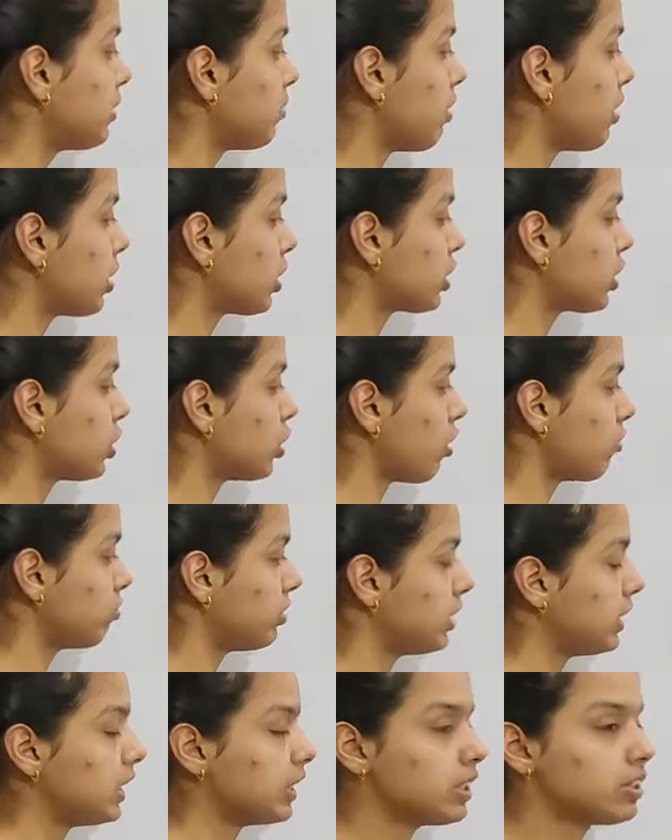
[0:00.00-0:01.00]
function
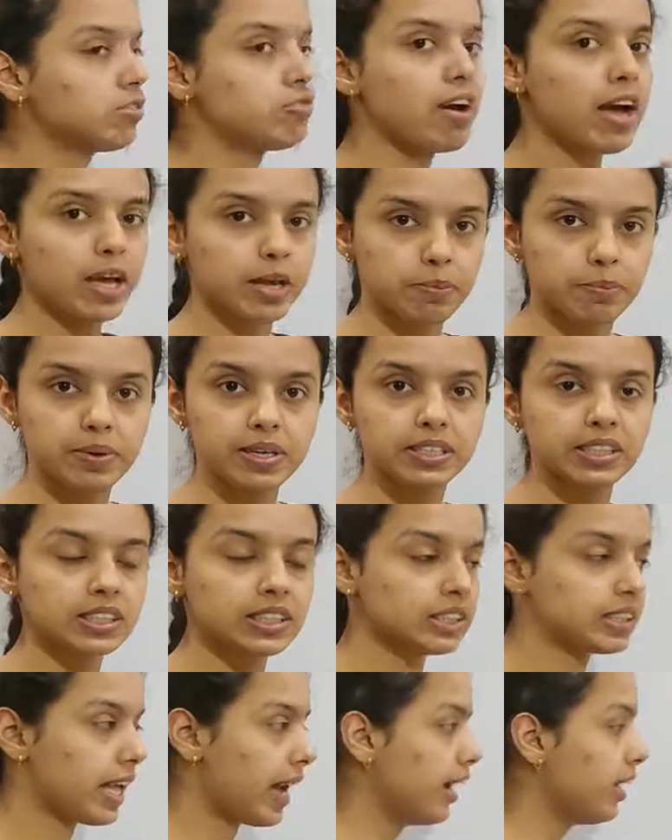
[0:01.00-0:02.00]
of these fibers
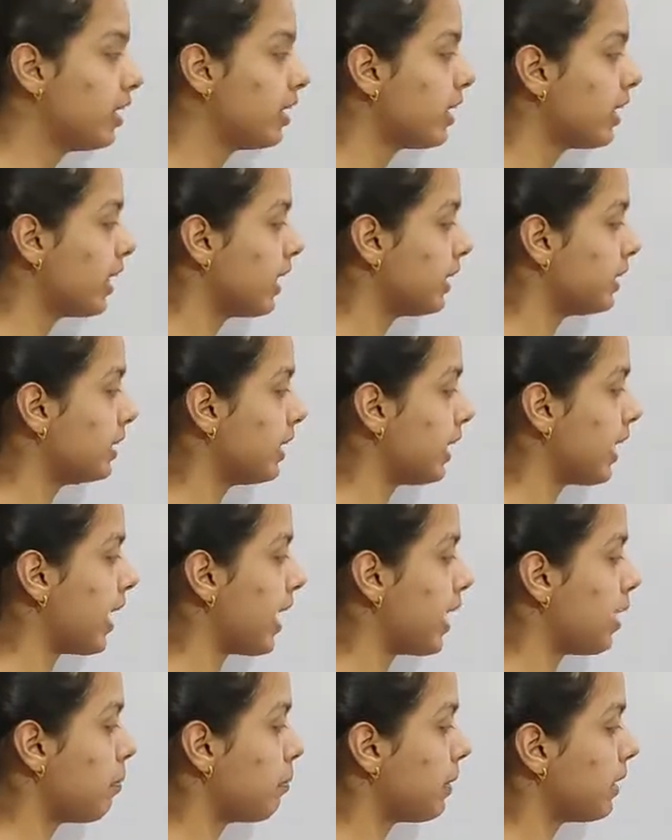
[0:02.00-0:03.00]
is that they
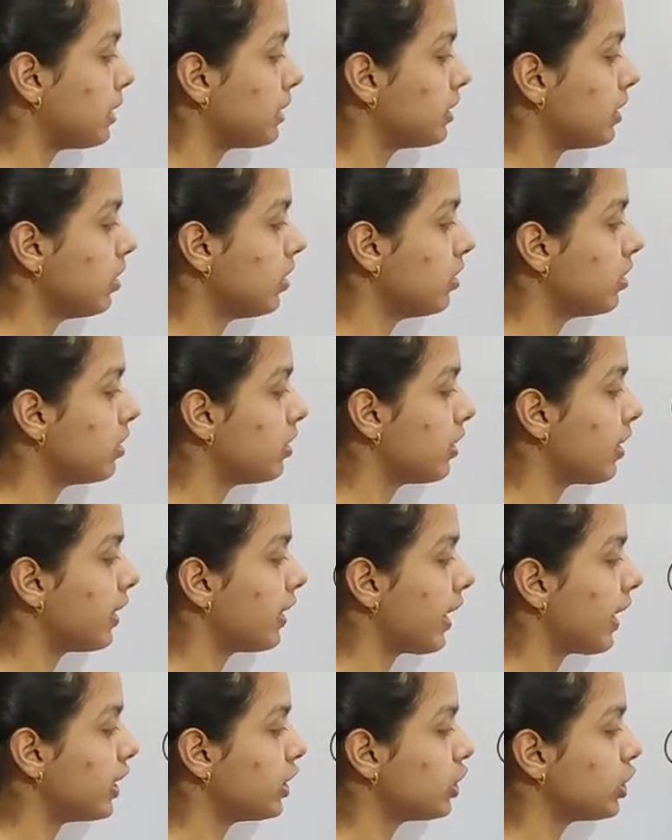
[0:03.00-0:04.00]
help in the
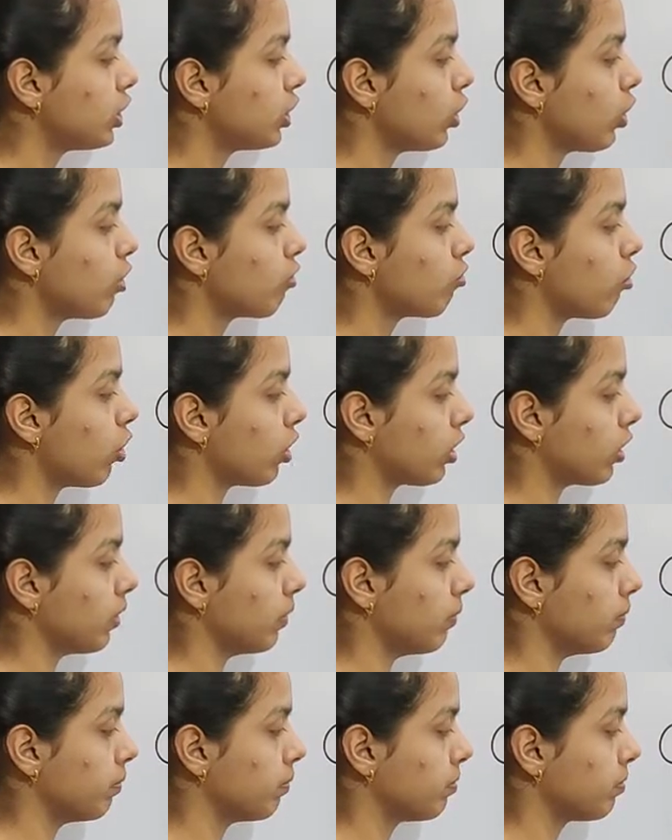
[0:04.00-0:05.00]
retention of
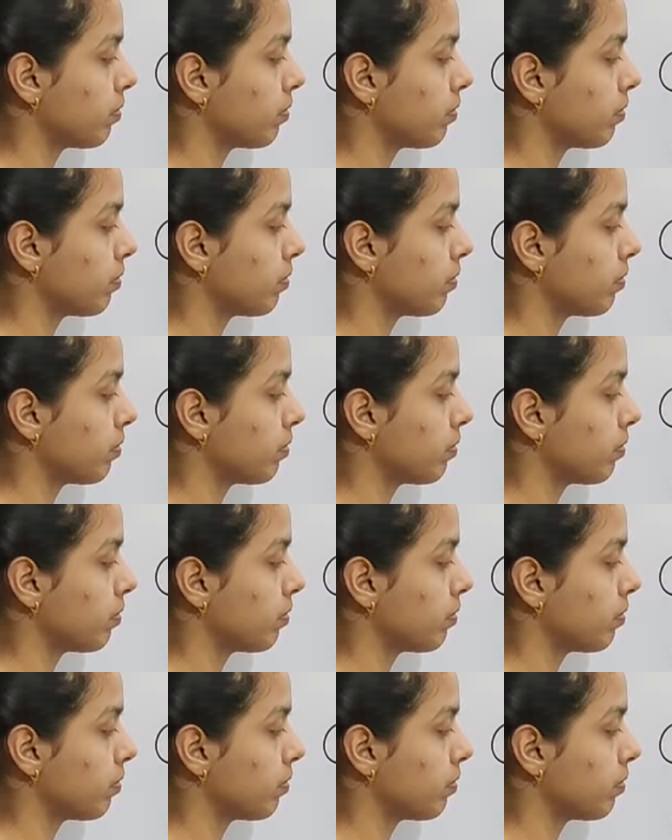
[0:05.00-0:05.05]
water.